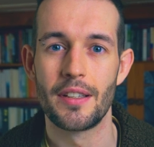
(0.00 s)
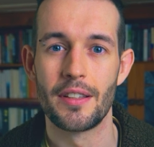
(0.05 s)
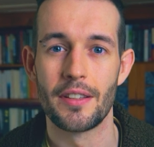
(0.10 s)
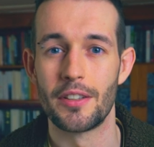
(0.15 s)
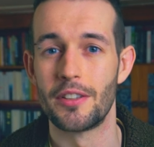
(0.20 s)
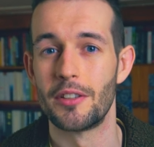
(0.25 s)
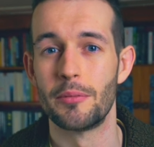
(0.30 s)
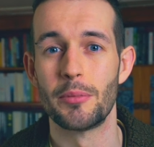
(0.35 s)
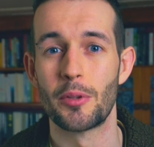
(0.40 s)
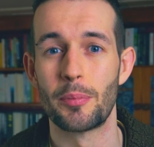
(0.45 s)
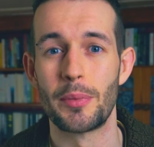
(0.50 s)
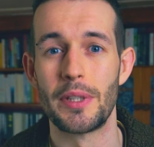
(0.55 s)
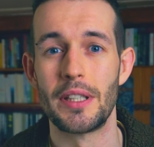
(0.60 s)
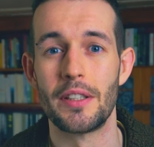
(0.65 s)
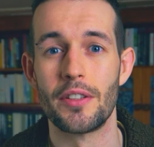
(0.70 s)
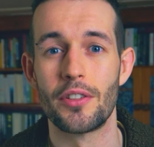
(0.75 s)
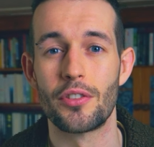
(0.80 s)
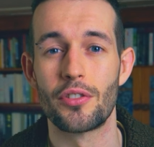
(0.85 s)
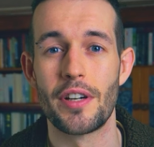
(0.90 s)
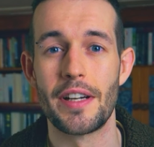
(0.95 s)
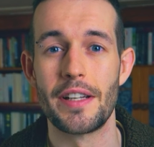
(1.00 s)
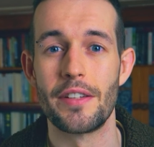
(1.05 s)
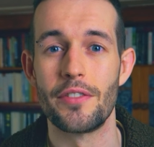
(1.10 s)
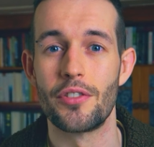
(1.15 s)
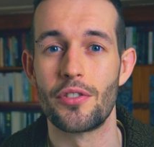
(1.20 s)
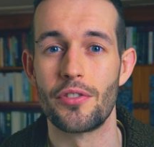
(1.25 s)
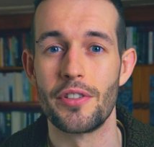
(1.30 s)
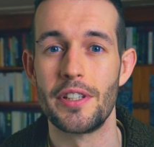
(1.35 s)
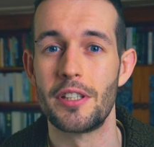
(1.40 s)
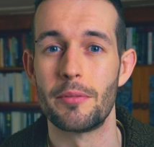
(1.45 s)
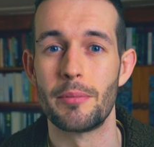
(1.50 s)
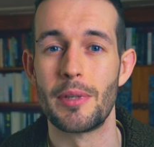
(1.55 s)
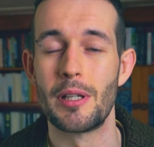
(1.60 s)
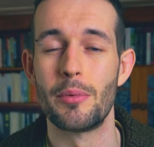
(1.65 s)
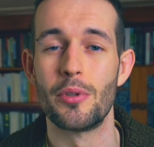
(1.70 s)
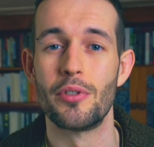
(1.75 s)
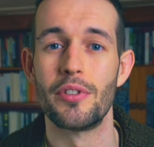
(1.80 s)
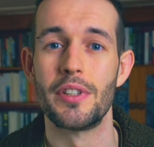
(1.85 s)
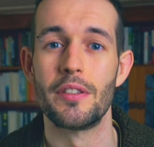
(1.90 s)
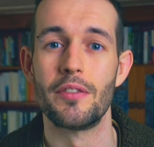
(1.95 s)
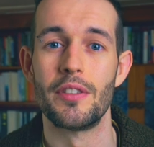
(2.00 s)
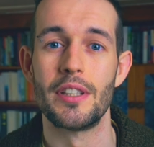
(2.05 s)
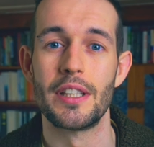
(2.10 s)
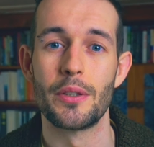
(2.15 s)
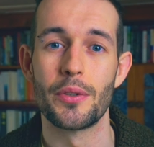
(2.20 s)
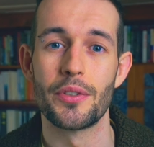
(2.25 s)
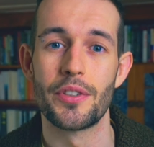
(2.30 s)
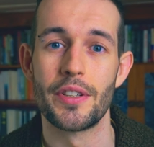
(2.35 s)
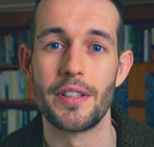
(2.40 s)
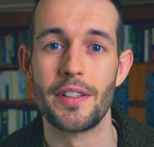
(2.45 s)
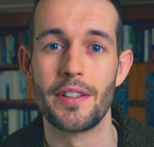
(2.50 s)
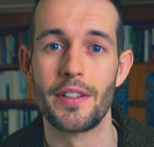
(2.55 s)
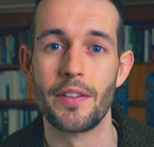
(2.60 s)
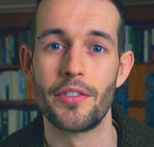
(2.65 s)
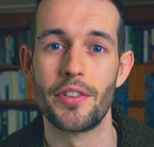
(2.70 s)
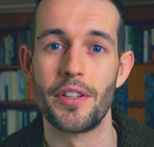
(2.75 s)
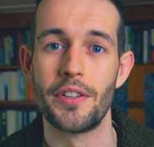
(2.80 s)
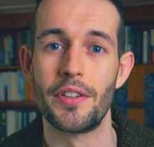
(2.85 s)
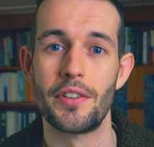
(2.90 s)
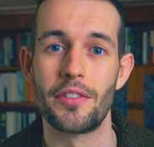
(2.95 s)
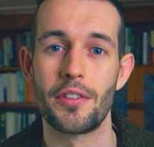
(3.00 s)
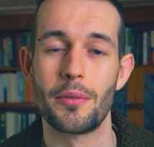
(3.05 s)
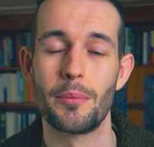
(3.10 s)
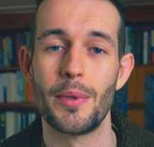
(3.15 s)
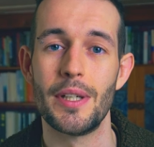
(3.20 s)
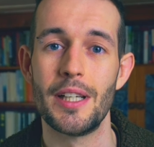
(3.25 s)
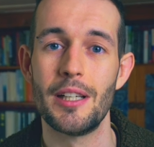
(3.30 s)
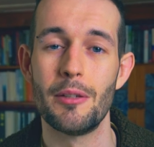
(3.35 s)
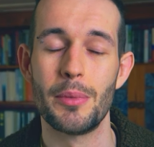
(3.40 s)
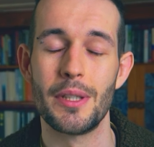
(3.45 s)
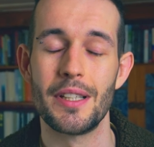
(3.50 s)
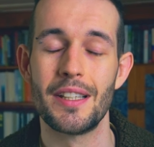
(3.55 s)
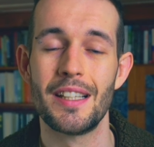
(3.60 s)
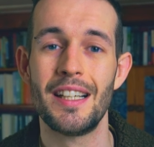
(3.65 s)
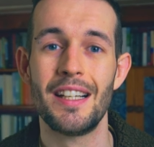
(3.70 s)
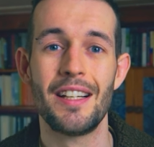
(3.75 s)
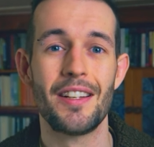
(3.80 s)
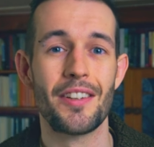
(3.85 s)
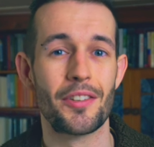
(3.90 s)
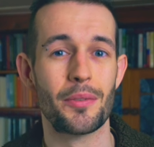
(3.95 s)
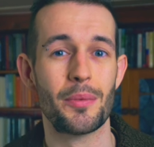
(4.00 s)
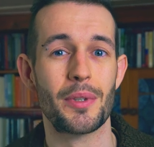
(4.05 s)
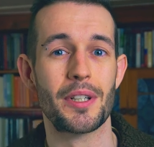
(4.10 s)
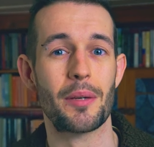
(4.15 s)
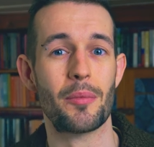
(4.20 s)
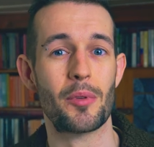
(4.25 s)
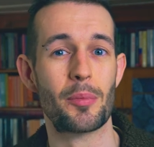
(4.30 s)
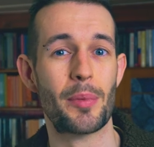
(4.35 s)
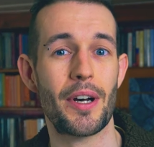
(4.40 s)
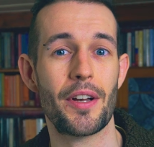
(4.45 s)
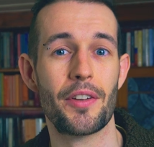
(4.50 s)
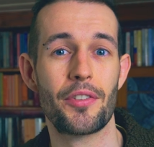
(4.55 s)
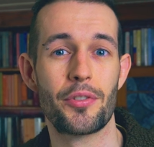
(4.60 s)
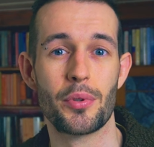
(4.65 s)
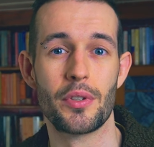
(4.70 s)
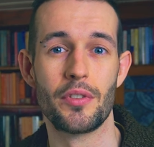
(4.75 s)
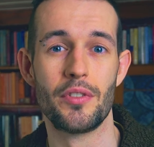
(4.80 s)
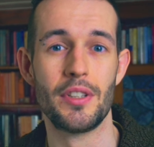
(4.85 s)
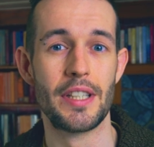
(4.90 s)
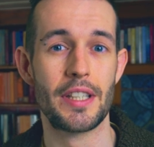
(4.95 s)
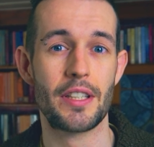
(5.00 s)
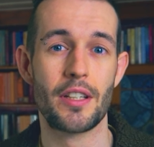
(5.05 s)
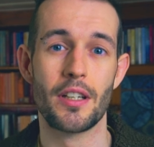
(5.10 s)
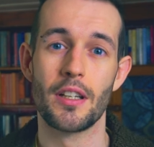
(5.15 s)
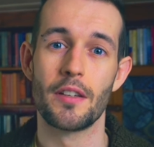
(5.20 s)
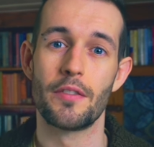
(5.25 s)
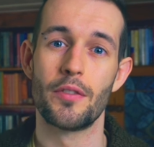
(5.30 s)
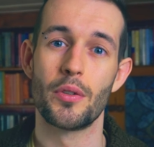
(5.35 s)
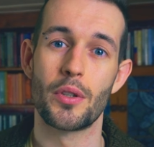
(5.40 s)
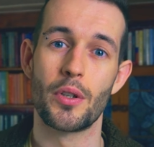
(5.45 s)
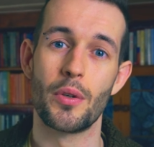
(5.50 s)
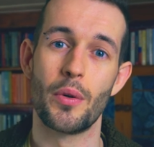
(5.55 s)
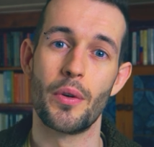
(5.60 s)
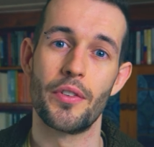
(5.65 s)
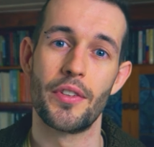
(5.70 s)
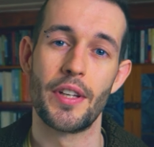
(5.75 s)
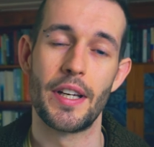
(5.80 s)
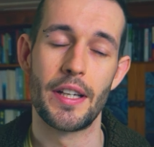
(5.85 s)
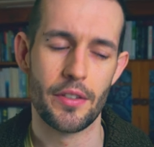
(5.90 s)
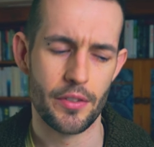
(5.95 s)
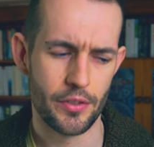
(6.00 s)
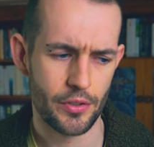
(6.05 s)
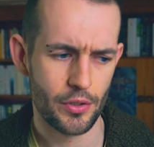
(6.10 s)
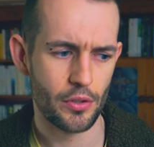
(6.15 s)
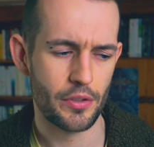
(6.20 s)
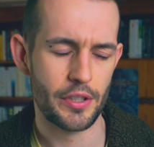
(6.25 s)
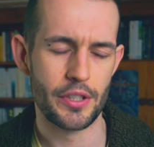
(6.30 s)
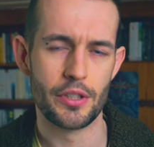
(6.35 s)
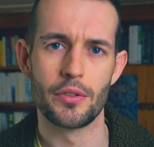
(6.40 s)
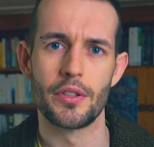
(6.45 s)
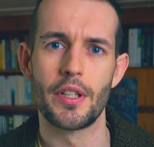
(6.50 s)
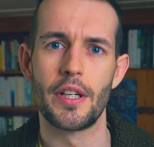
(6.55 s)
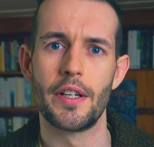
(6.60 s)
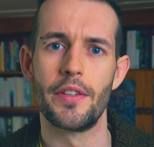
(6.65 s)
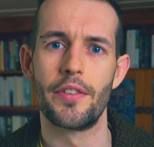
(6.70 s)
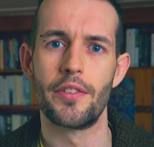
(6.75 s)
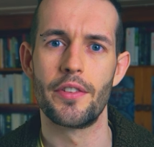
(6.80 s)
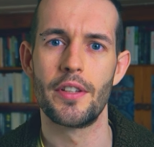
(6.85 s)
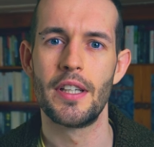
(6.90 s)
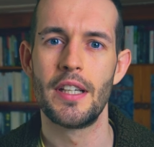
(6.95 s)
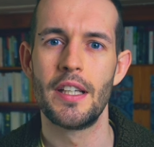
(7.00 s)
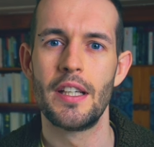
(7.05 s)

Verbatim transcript: You must be in a strange street, maybe you're in a really alternative city somewhere, but someone comes past you in a really colourful corset and you're in your nice